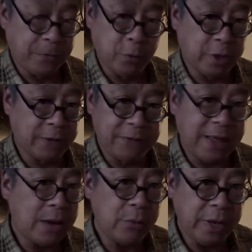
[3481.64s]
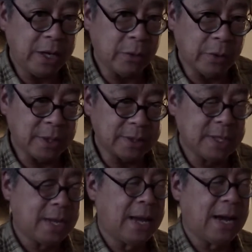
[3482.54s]
whatever that reading was,
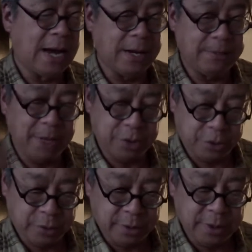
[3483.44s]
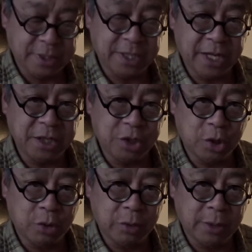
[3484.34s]
I'd measure the skin
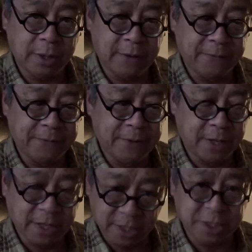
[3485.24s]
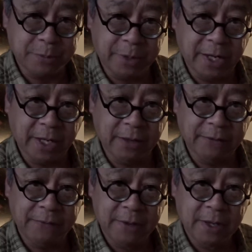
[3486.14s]
tone of a customer
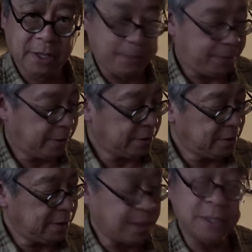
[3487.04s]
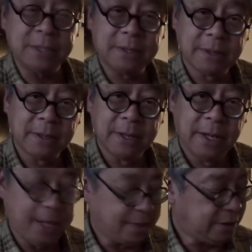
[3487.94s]
negative, compare it to this,
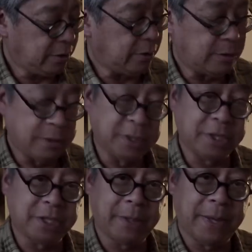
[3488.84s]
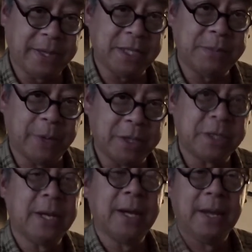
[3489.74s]
and say, oh, adjusted by this
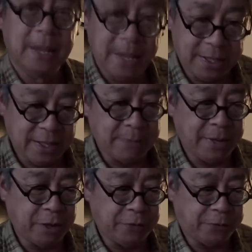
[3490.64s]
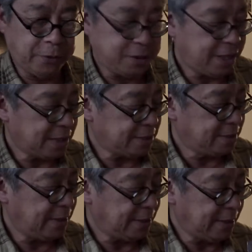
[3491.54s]
much, and then make your first
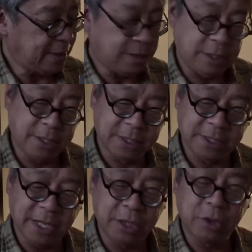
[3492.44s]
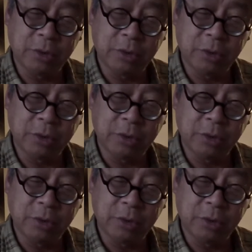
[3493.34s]
test. And the skin